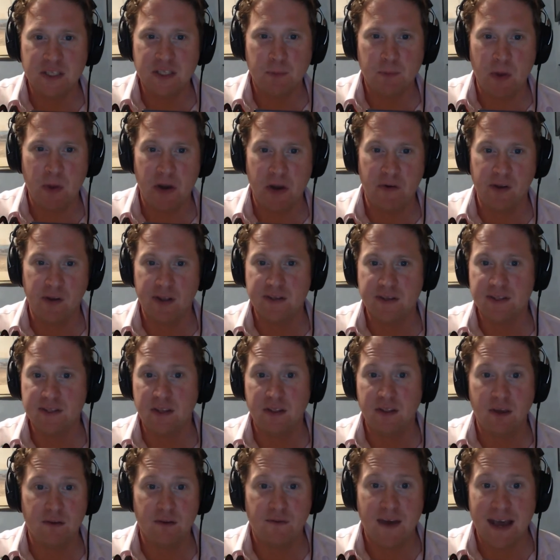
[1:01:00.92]
experience
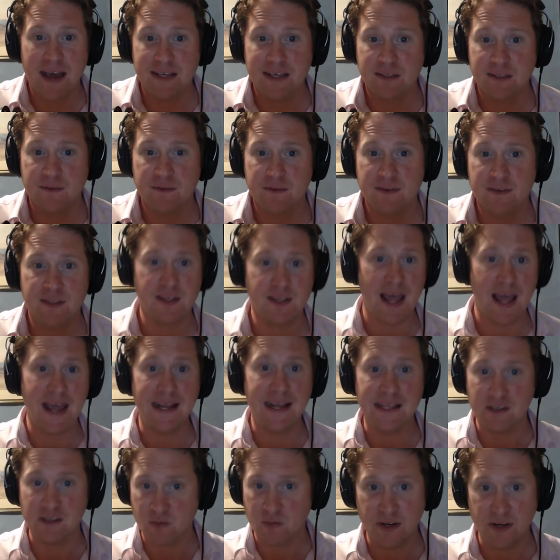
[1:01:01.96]
in the affairs of
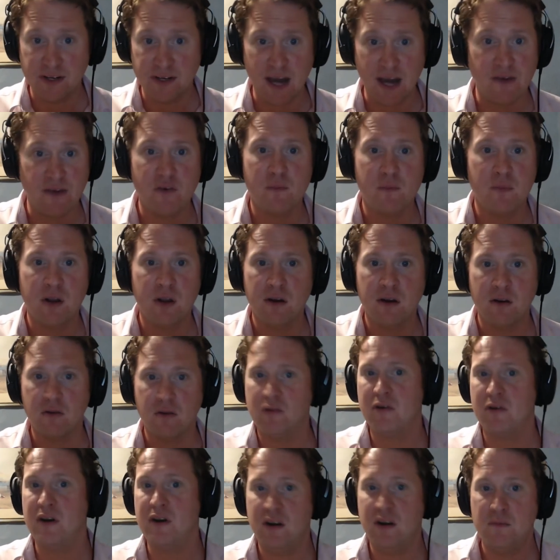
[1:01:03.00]
states or in government
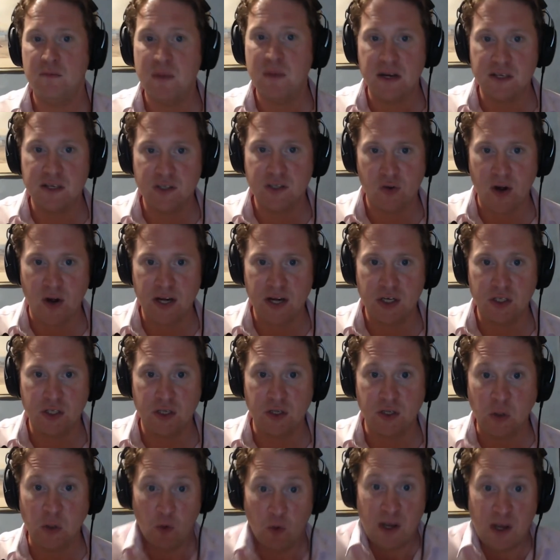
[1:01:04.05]
or in
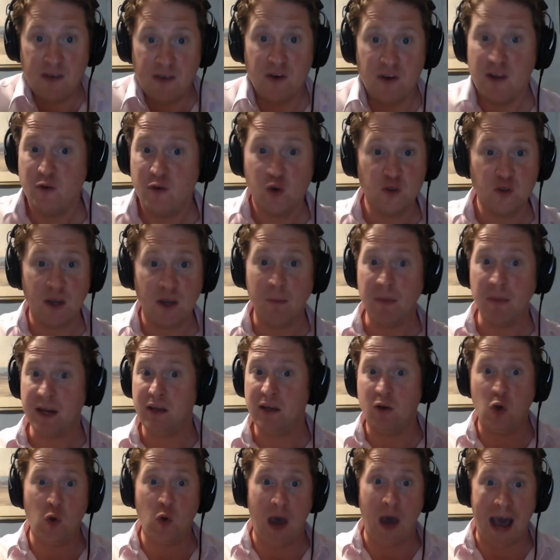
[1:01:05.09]
administration, or even if you're
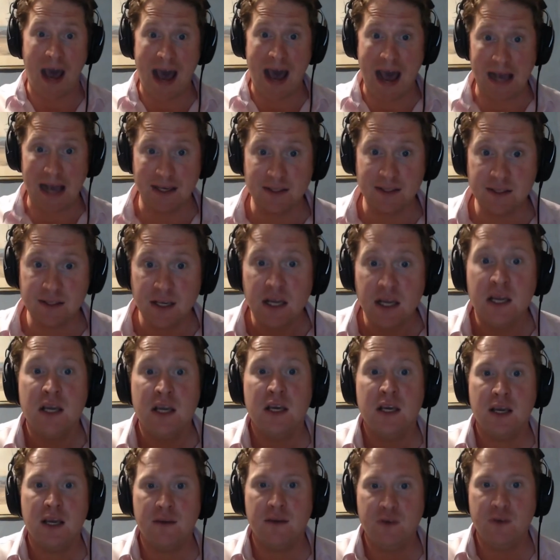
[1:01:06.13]
somebody who has,
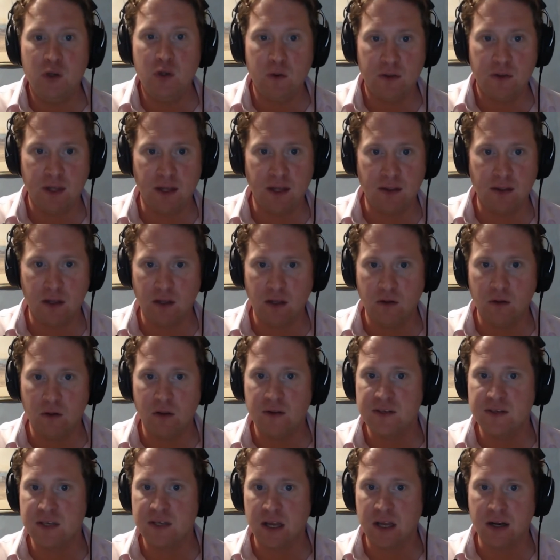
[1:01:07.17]
if you think that you
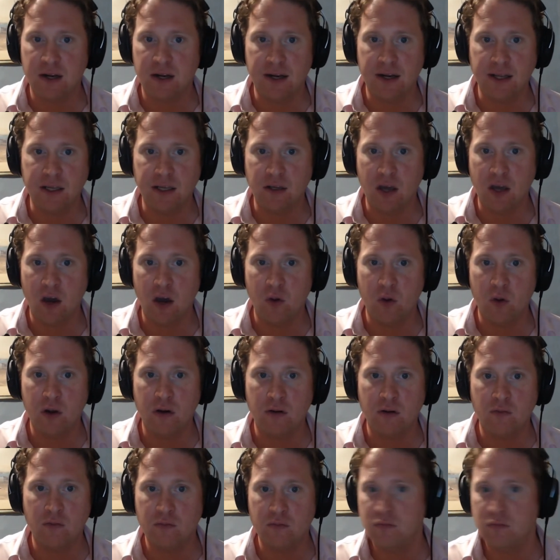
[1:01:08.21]
can suddenly go
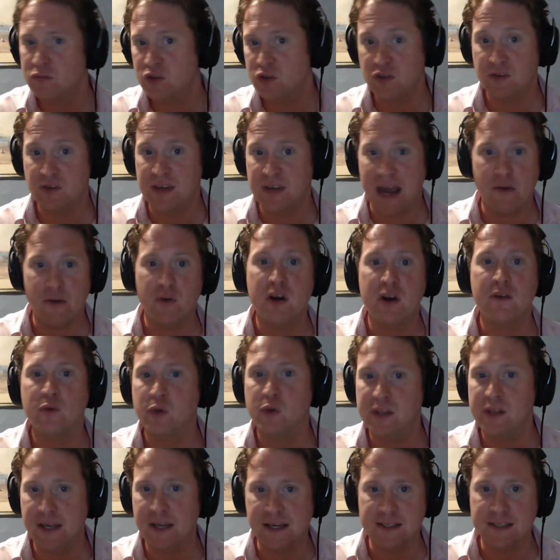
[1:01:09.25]
and just get rid
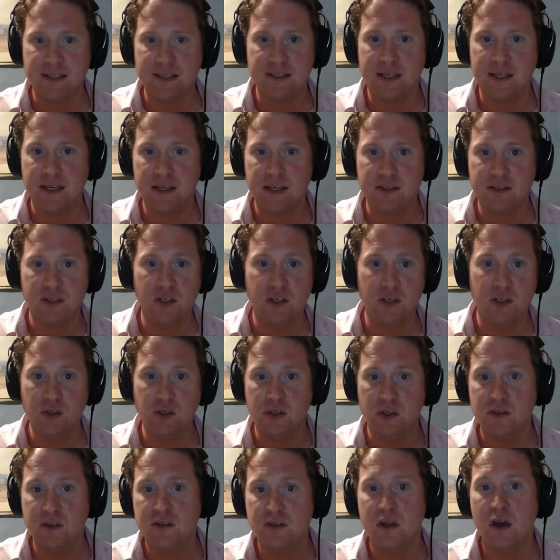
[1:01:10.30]
of all the existing
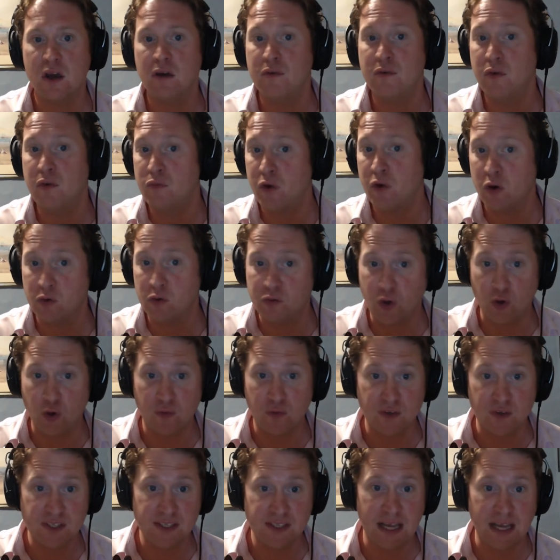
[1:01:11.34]
institutions that have evolved
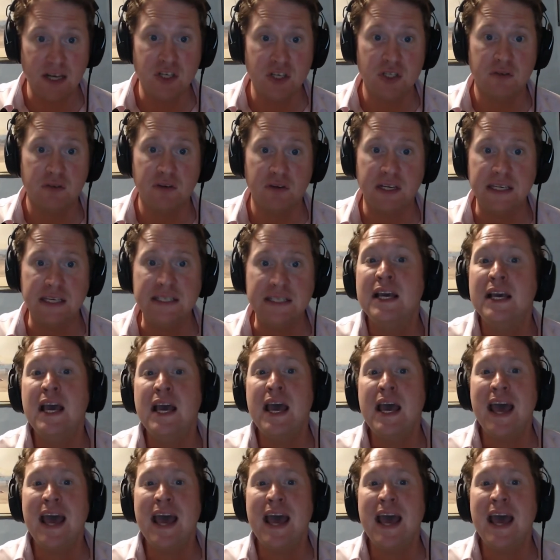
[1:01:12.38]
over centuries